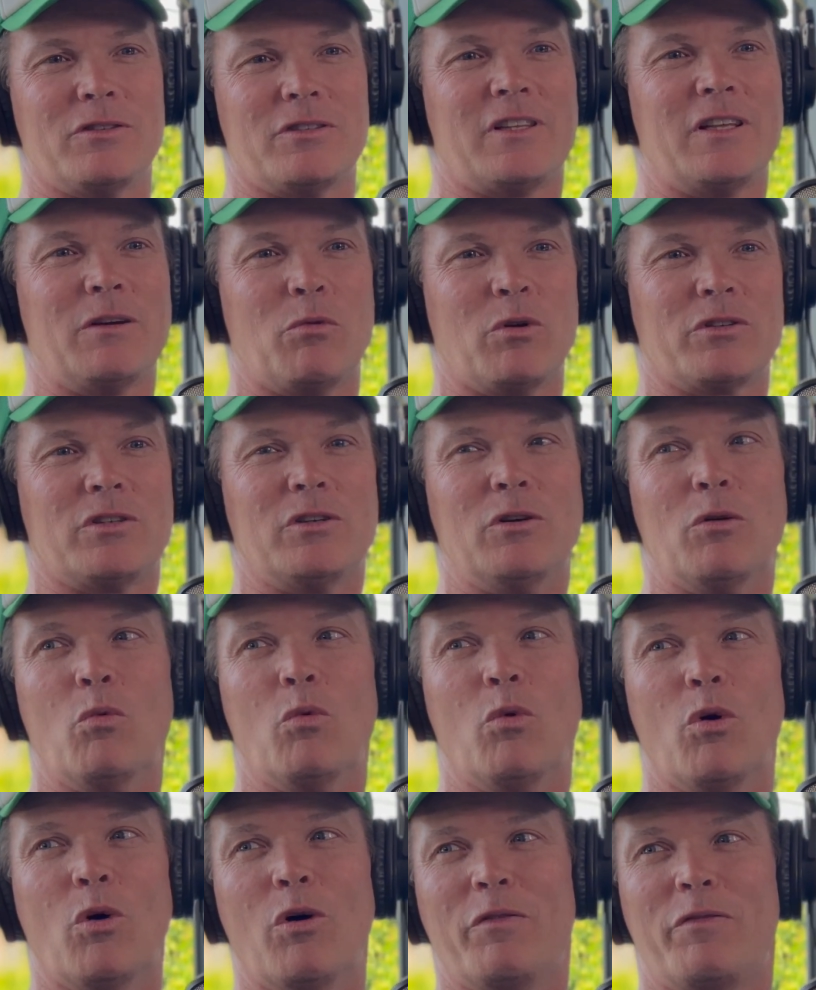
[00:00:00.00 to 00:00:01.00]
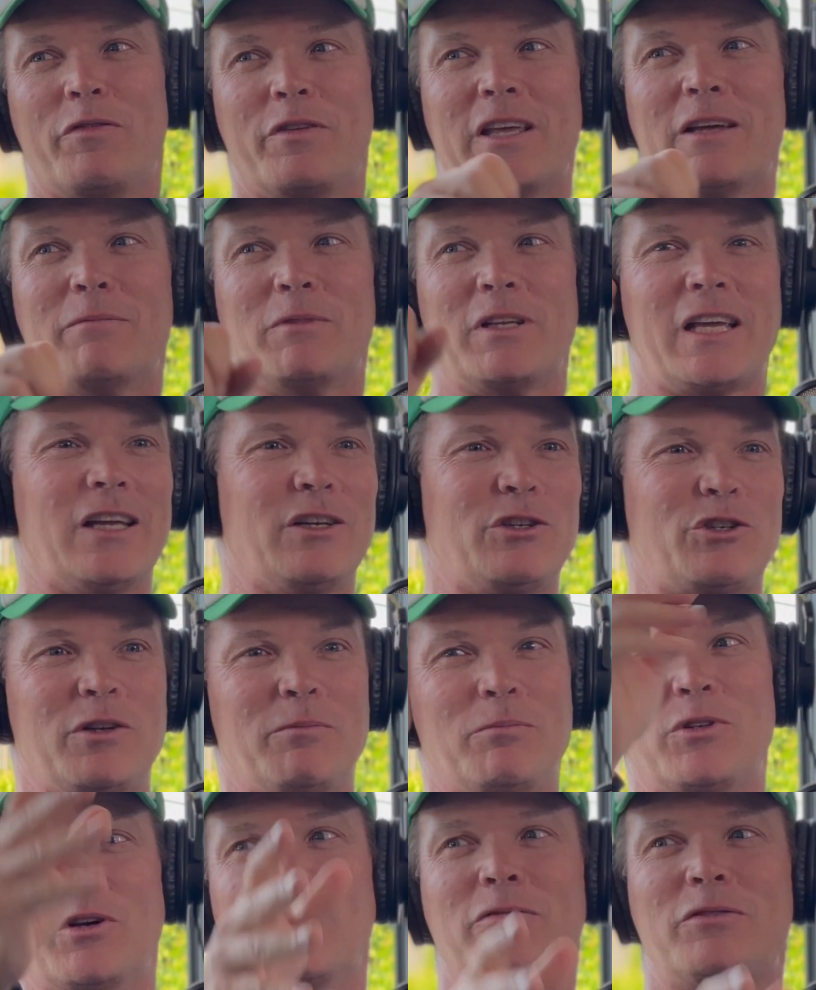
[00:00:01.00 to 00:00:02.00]
there wasn't a war for them to get
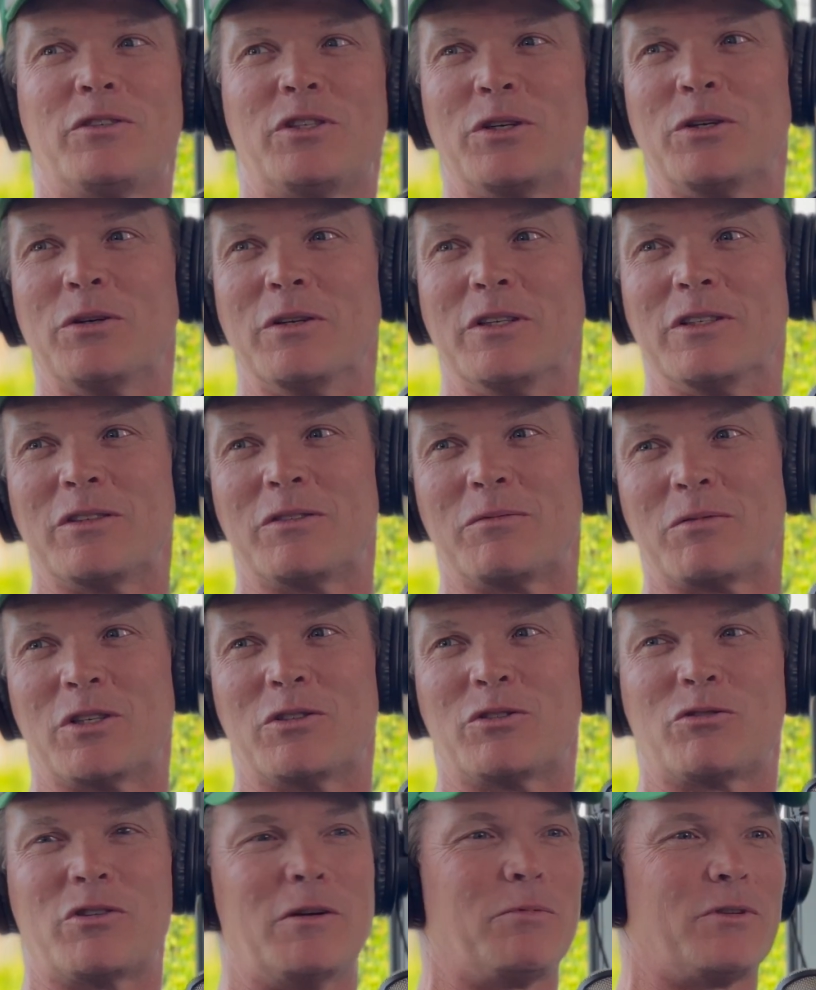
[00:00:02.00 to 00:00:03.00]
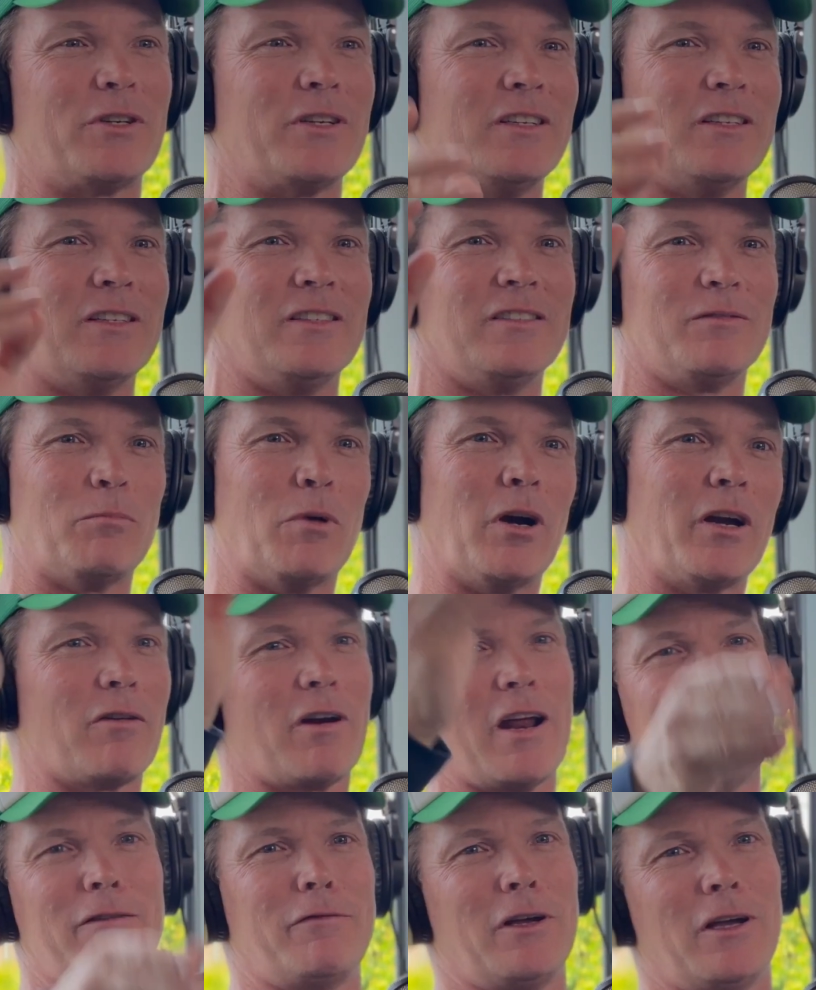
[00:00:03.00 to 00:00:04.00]
shipped off to conscription, and my
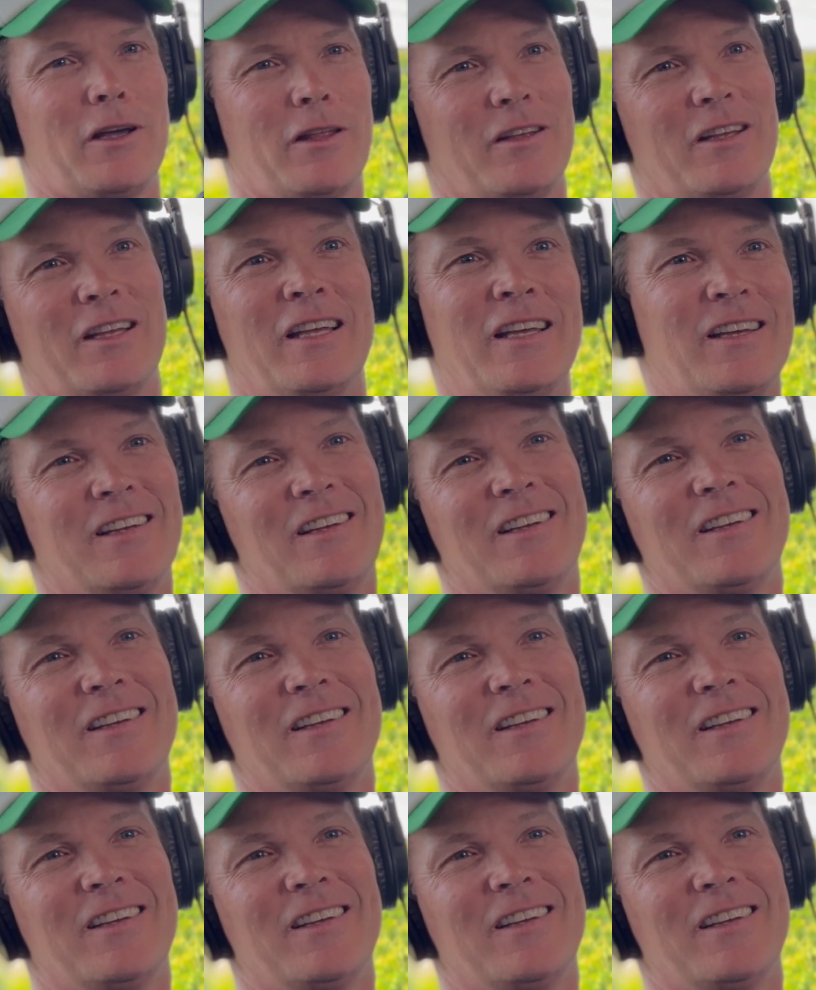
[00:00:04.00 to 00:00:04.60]
grandfather,